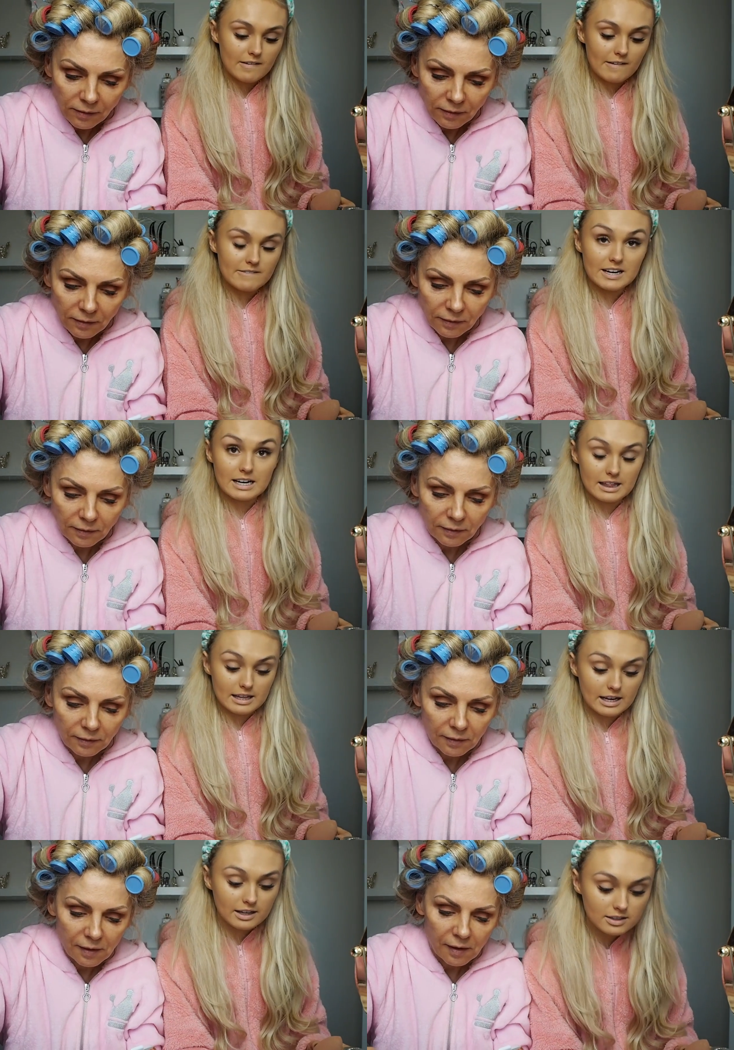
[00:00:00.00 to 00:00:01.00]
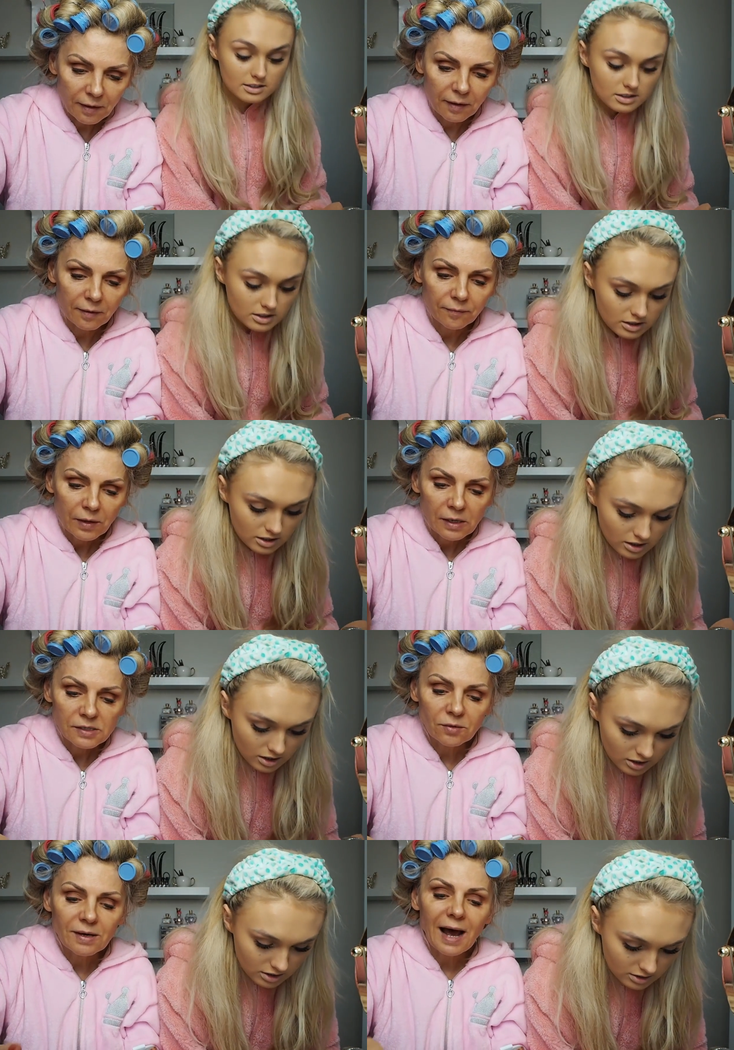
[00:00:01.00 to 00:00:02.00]
Speaker 1: a veiny thing?
Speaker 2: Yeah.
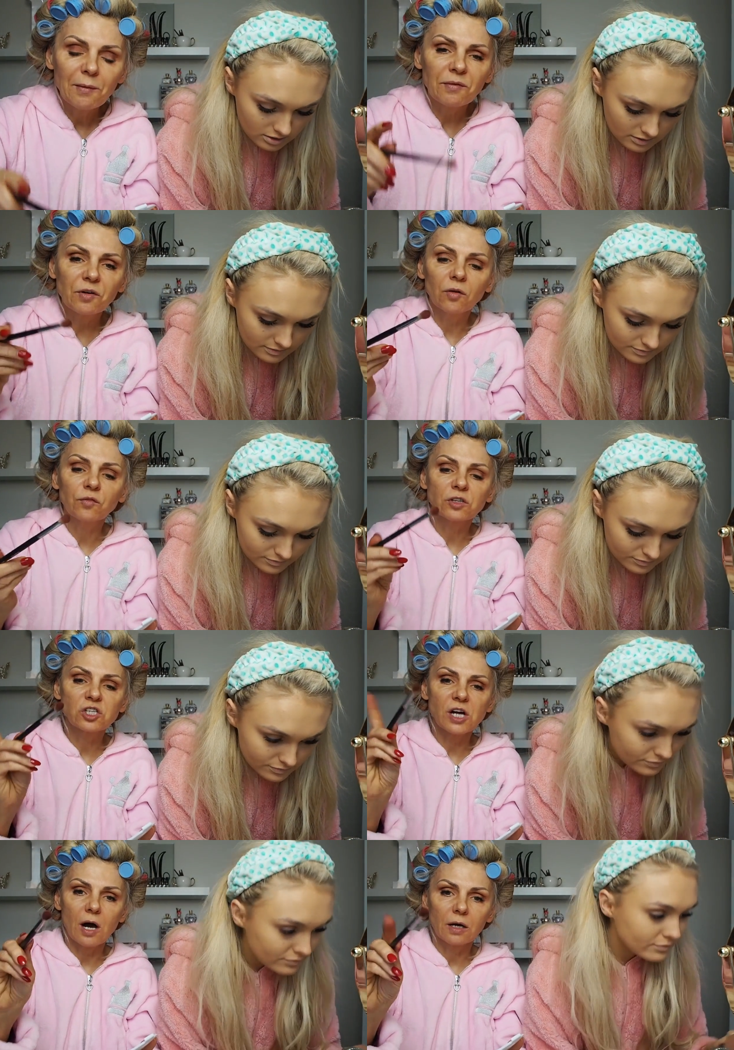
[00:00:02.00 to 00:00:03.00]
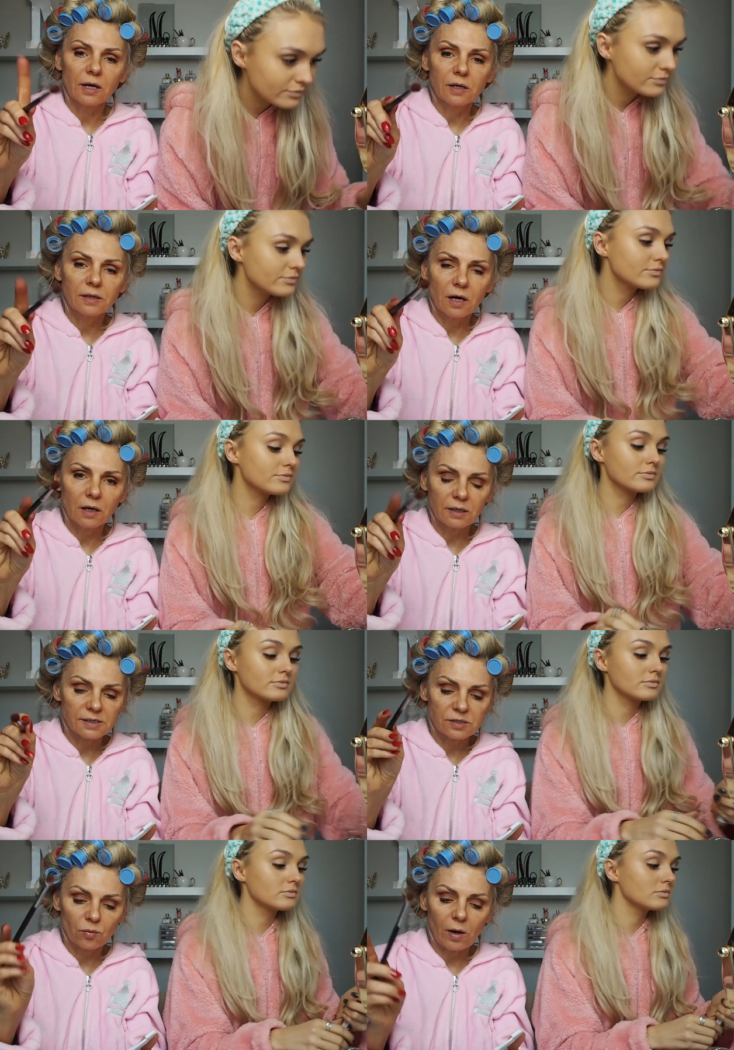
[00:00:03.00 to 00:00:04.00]
So now I've gone for the darker,
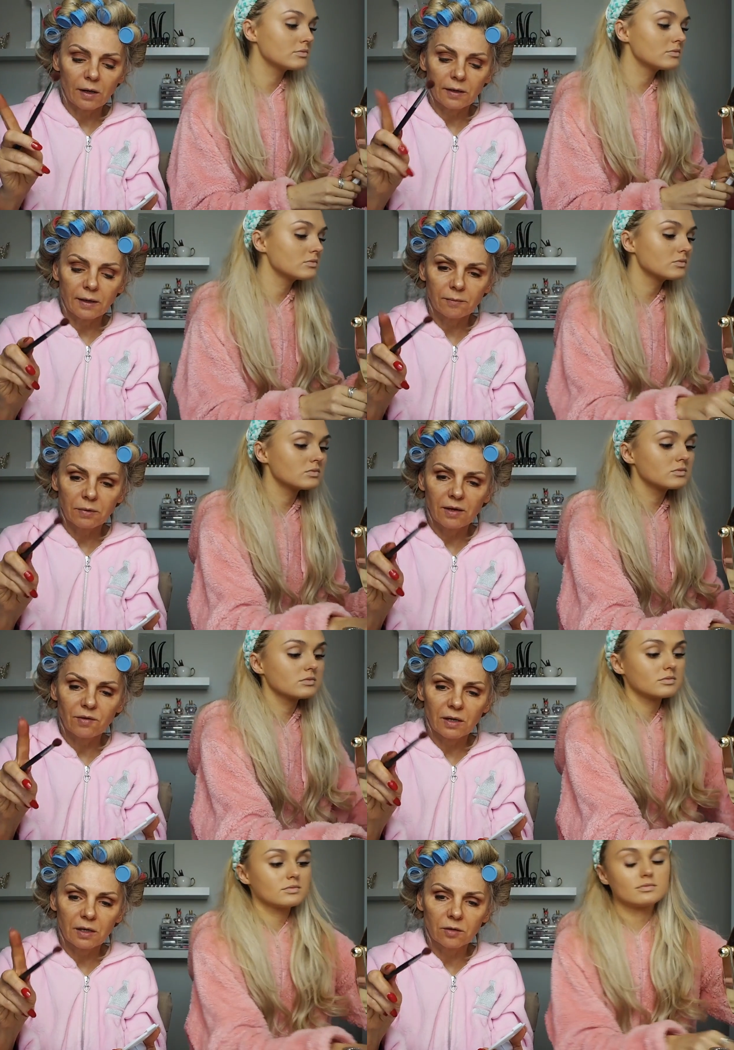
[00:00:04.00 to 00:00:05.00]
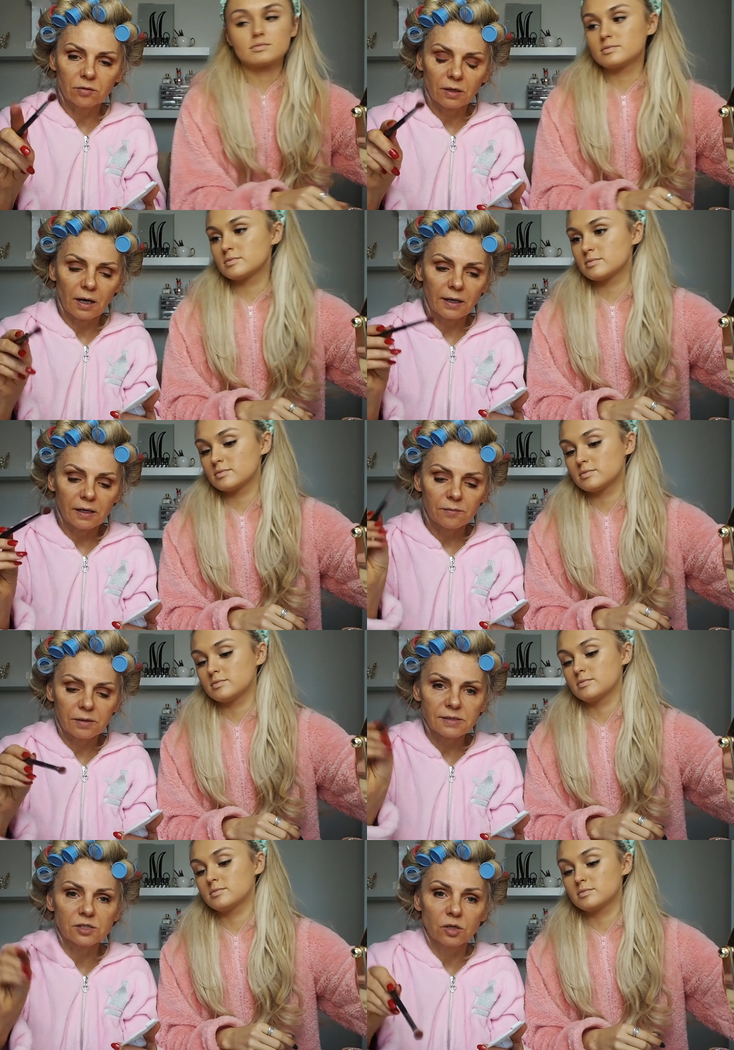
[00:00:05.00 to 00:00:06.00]
darkest one, and I'm giving it a good clean
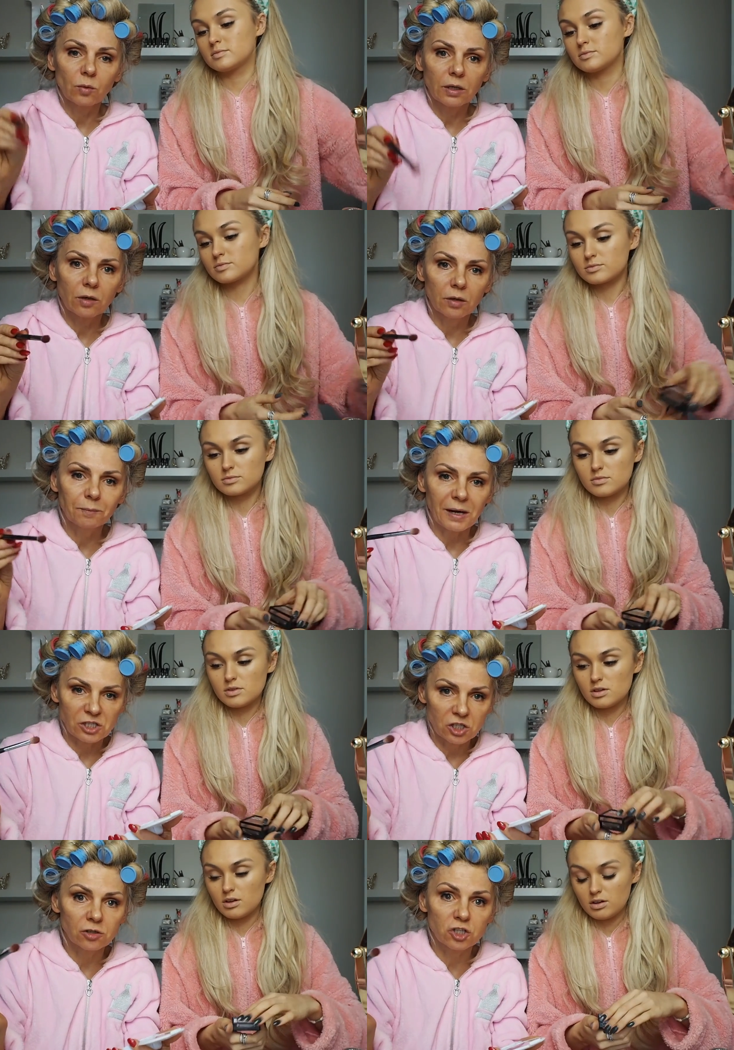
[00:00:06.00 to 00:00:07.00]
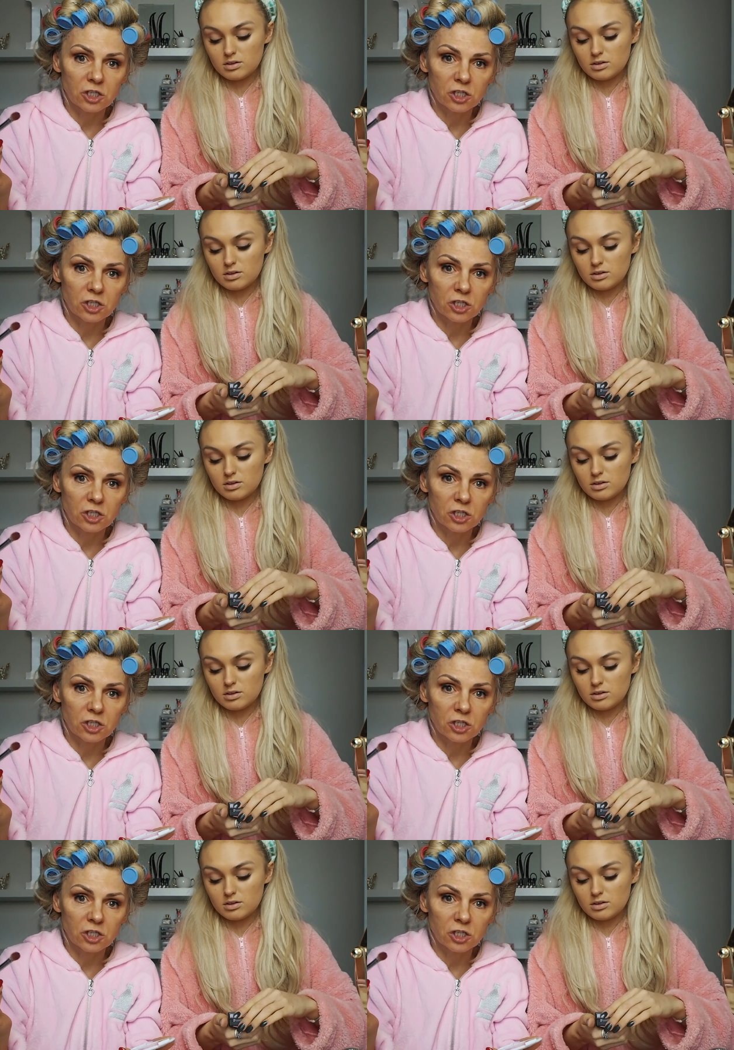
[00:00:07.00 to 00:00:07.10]
because I don't want it going patchy because